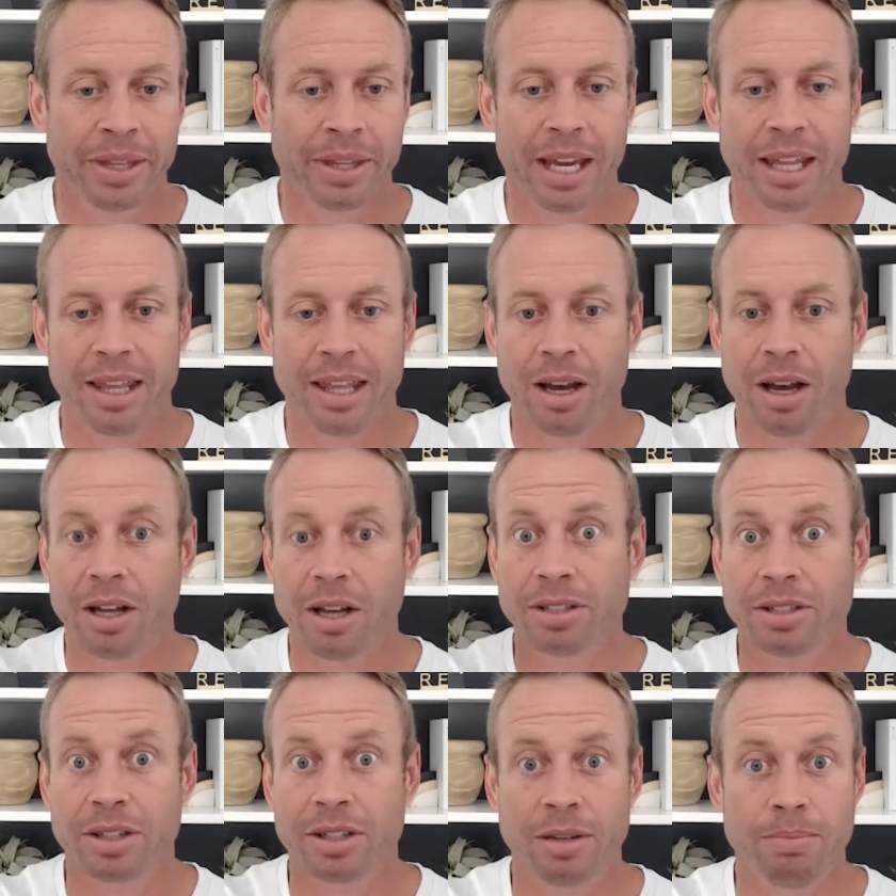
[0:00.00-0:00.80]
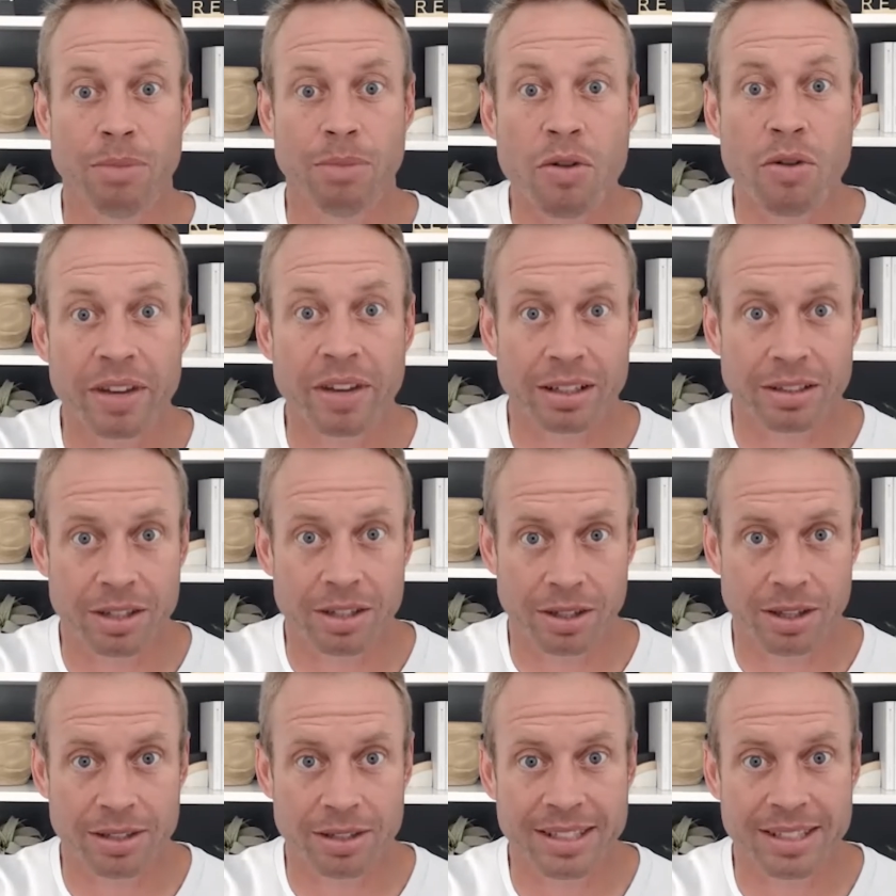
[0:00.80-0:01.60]
And they all started moving
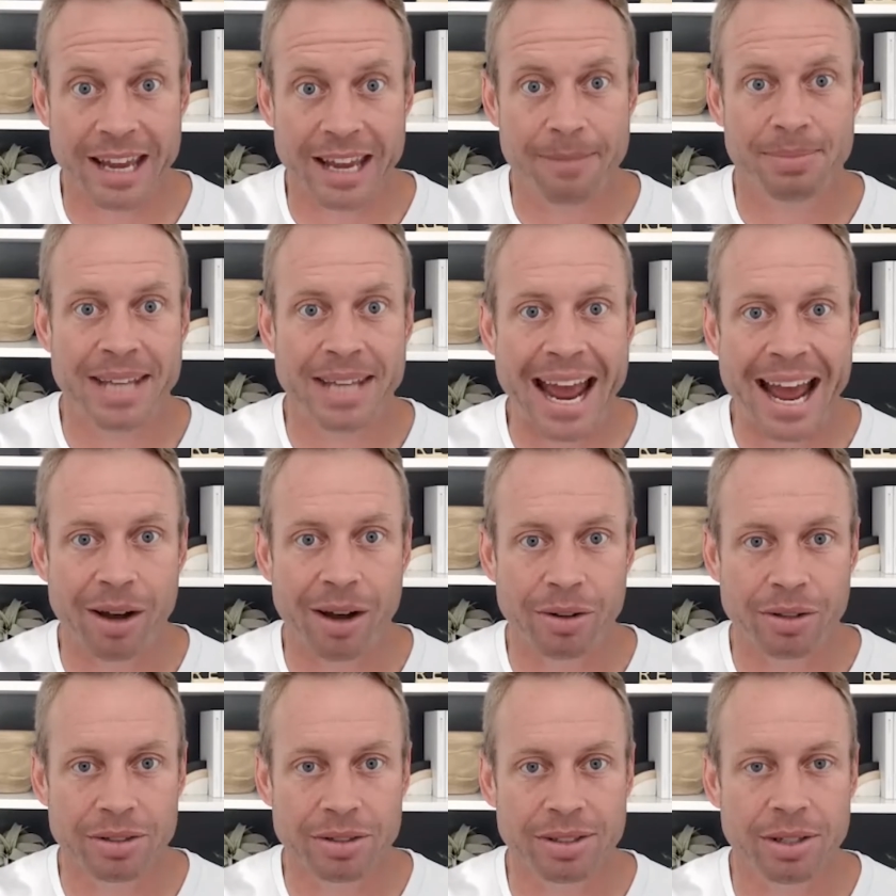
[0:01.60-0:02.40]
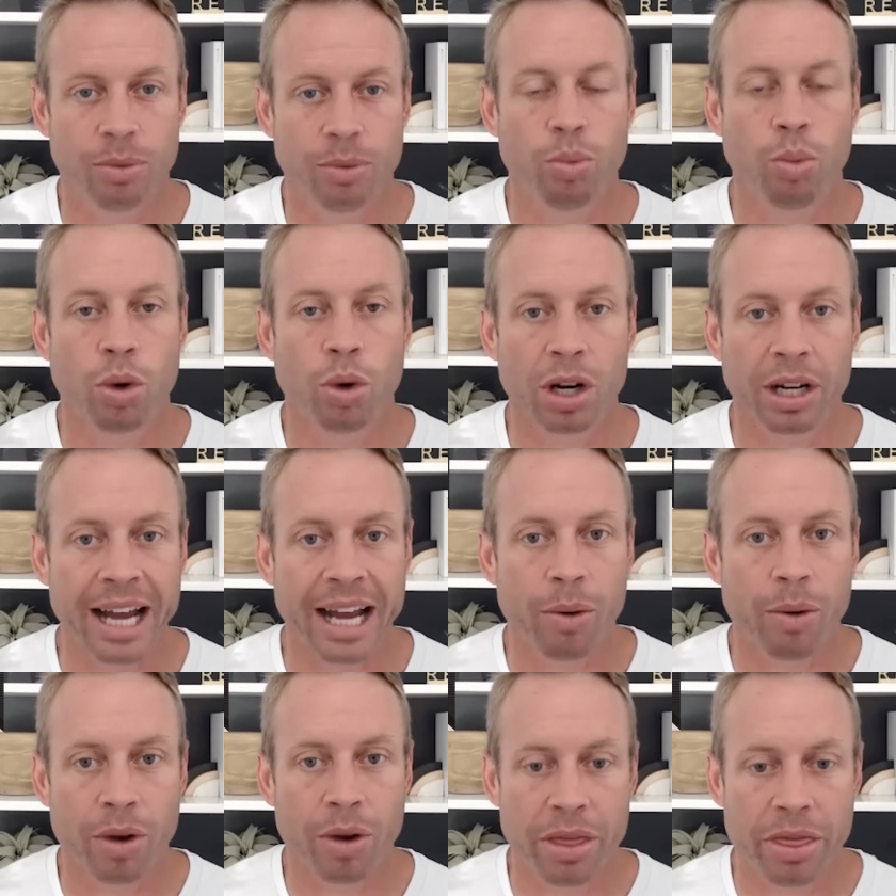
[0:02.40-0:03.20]
to the same towns to work
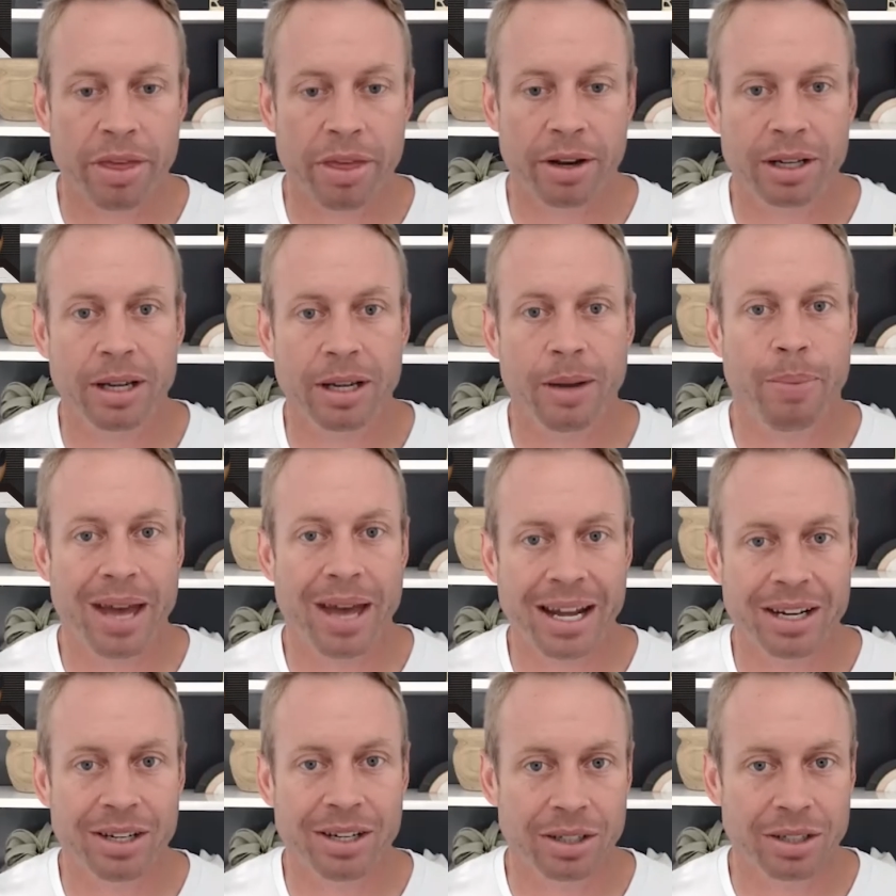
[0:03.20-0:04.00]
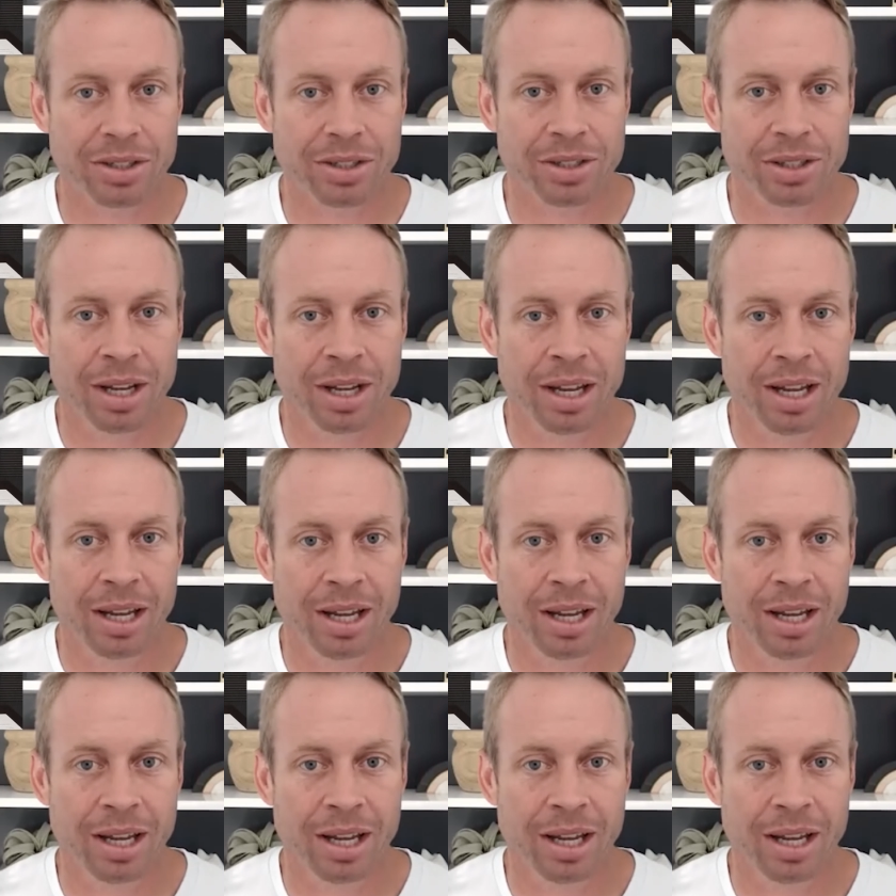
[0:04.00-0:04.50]
out with their competitors,